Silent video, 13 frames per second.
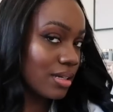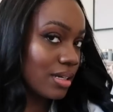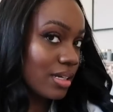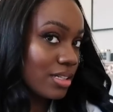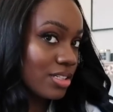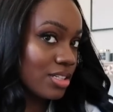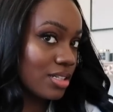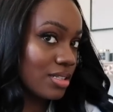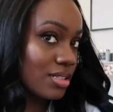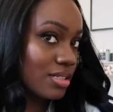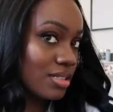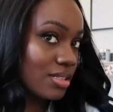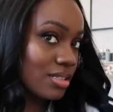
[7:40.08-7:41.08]
It
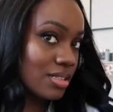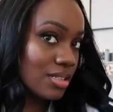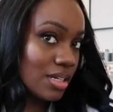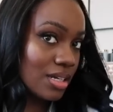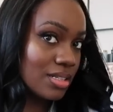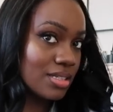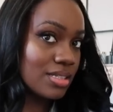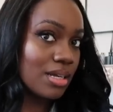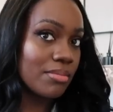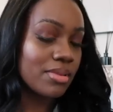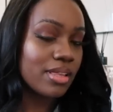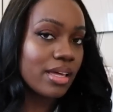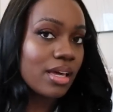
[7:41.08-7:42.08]
just does
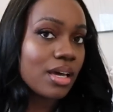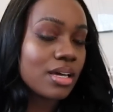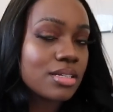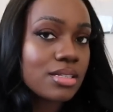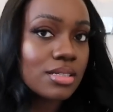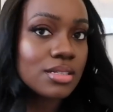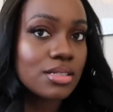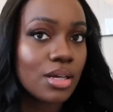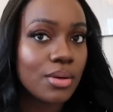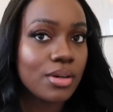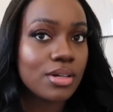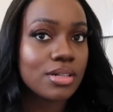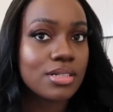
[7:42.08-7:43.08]
something
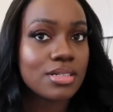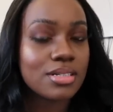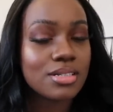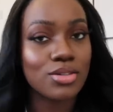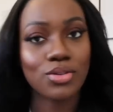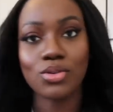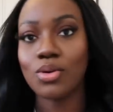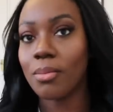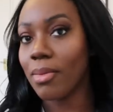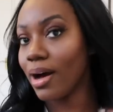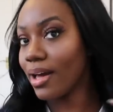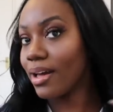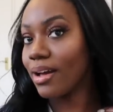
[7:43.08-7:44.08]
so good to
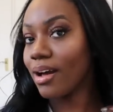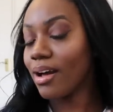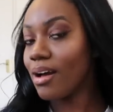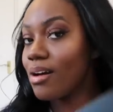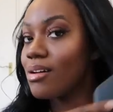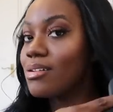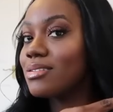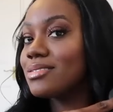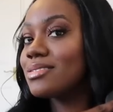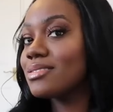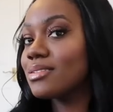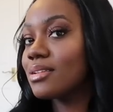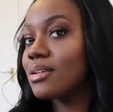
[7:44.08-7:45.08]
my
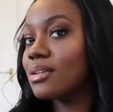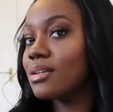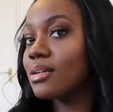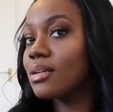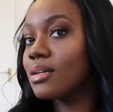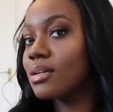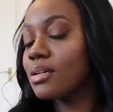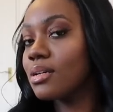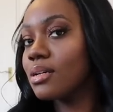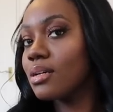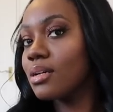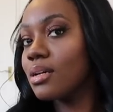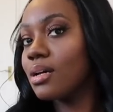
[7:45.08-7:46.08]
curls.
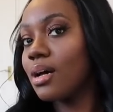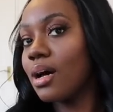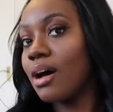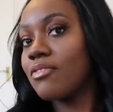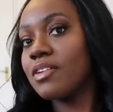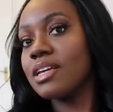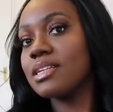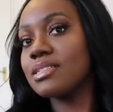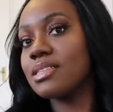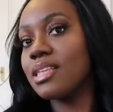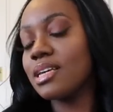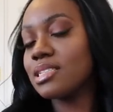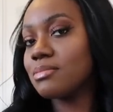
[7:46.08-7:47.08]
I think it's
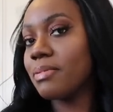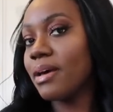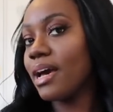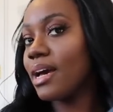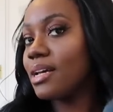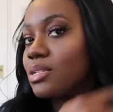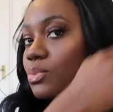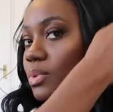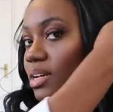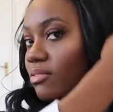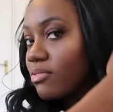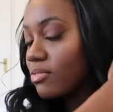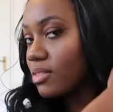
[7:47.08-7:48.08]
this paired
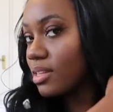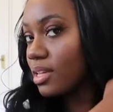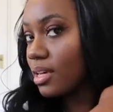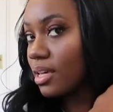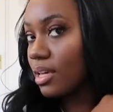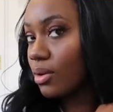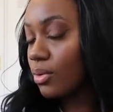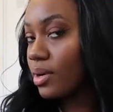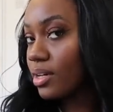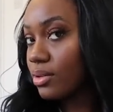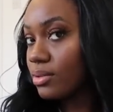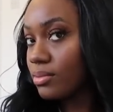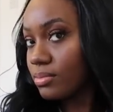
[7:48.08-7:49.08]
with the
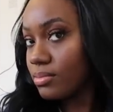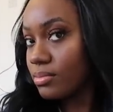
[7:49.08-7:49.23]
oil.